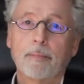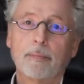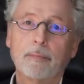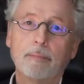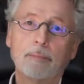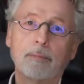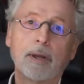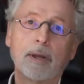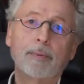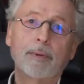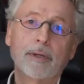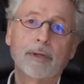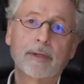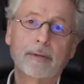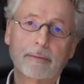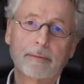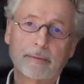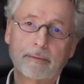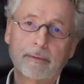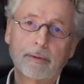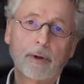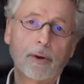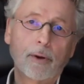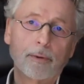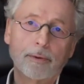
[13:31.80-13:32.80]
maybe
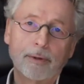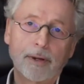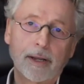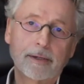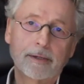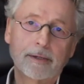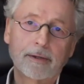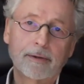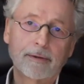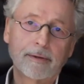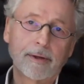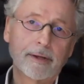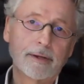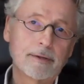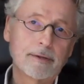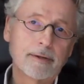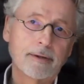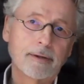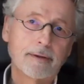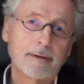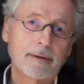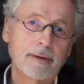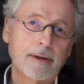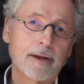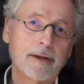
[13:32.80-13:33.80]
no
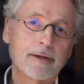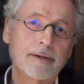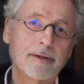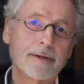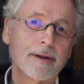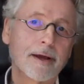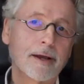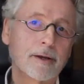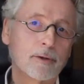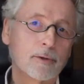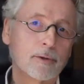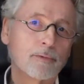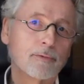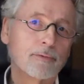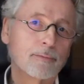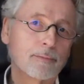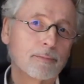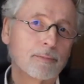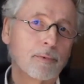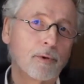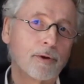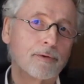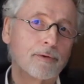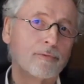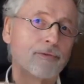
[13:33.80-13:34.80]

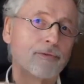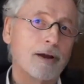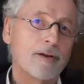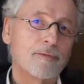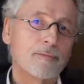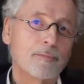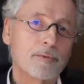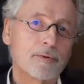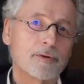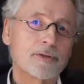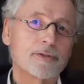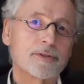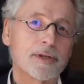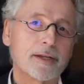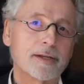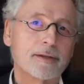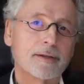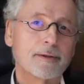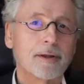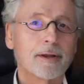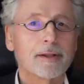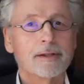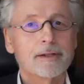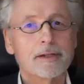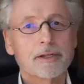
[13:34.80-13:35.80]
99.5%
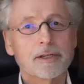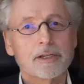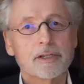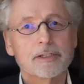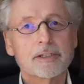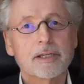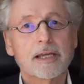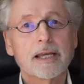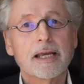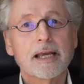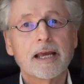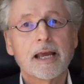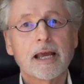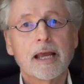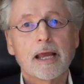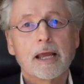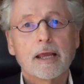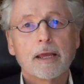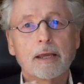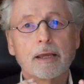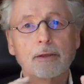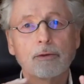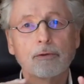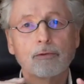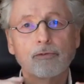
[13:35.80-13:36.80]
at least,
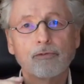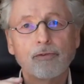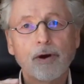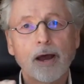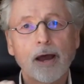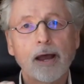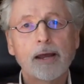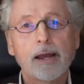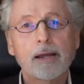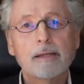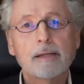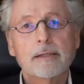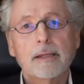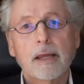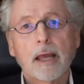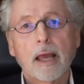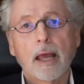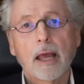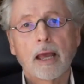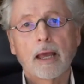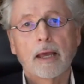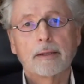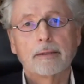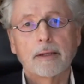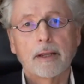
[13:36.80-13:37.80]
you find
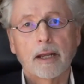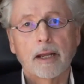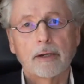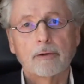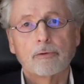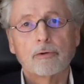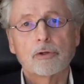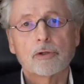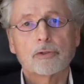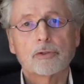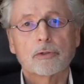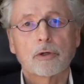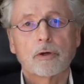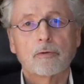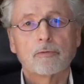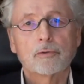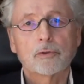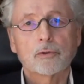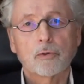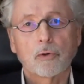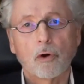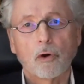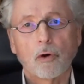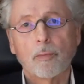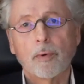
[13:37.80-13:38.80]
an unresolved
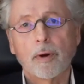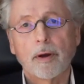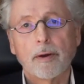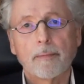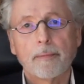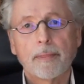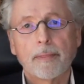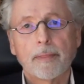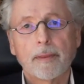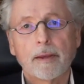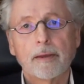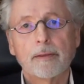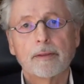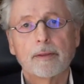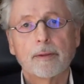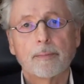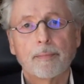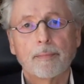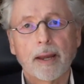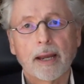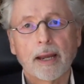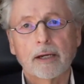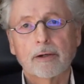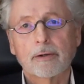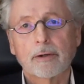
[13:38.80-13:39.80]
trauma in the
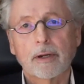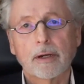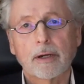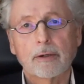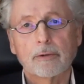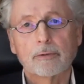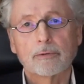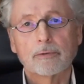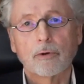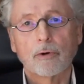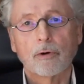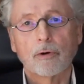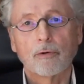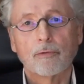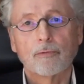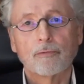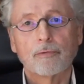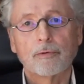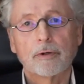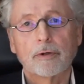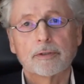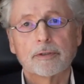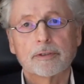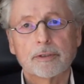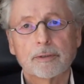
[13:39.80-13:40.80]
background of
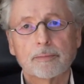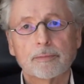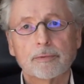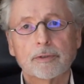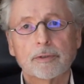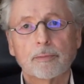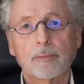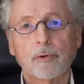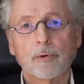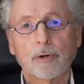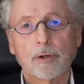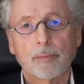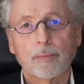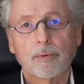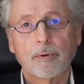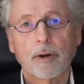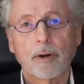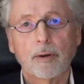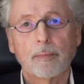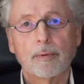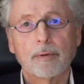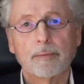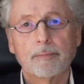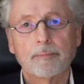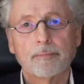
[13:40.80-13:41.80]
a symptom or a
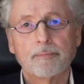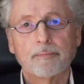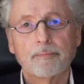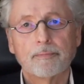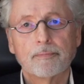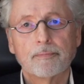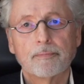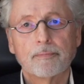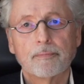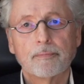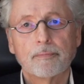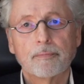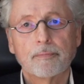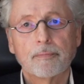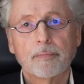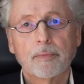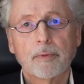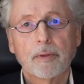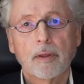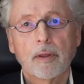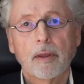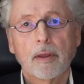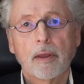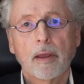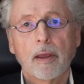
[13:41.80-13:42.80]
problem.
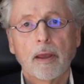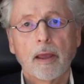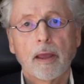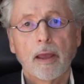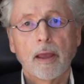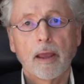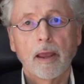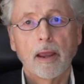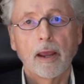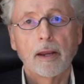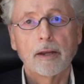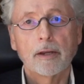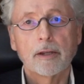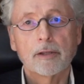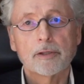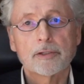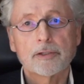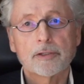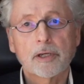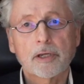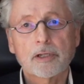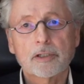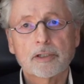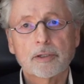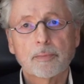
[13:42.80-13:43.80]
And it's
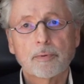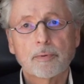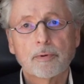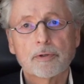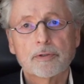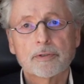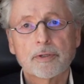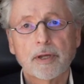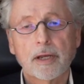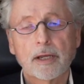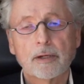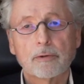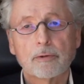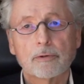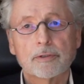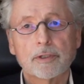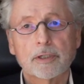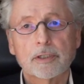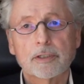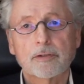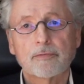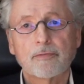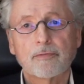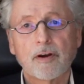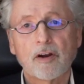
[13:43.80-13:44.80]
60% or
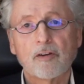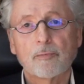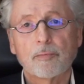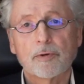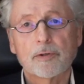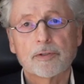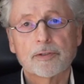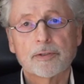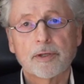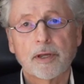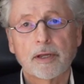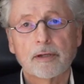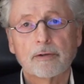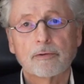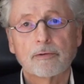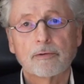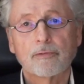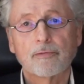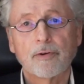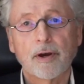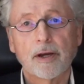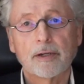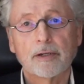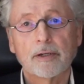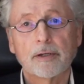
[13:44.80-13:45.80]
65% you
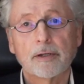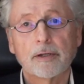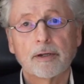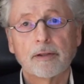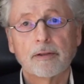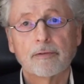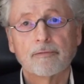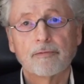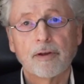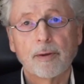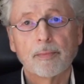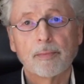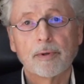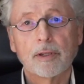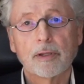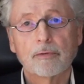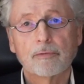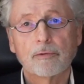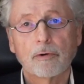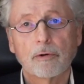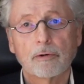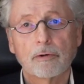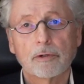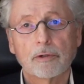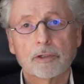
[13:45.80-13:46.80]
find it in the family of
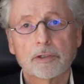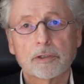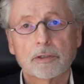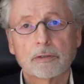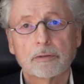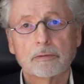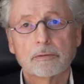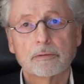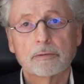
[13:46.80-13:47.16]
origin.